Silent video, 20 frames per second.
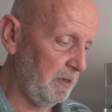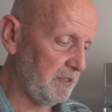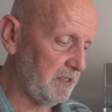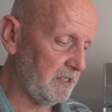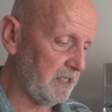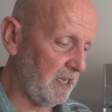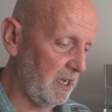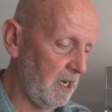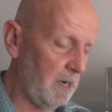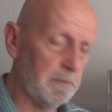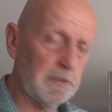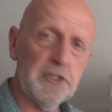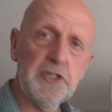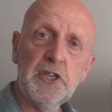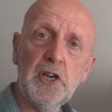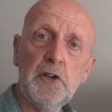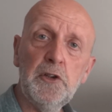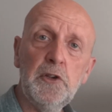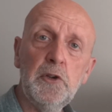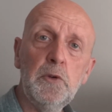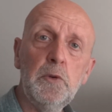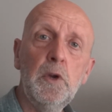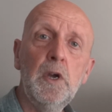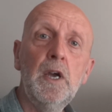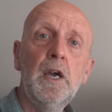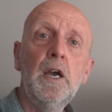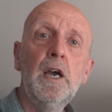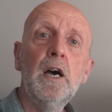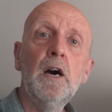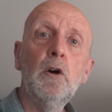but uh, I'm going to show you,
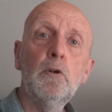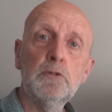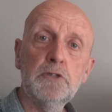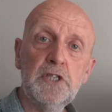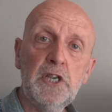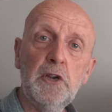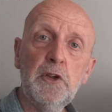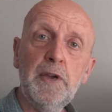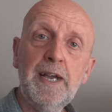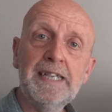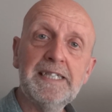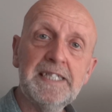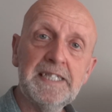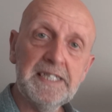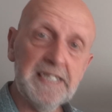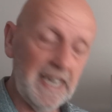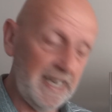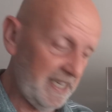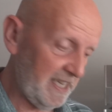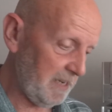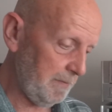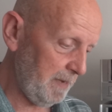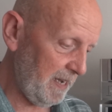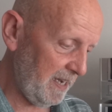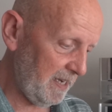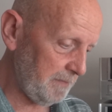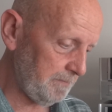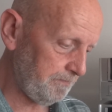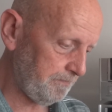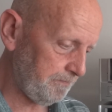I'll tell you how to take them
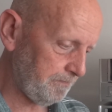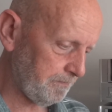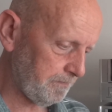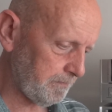out,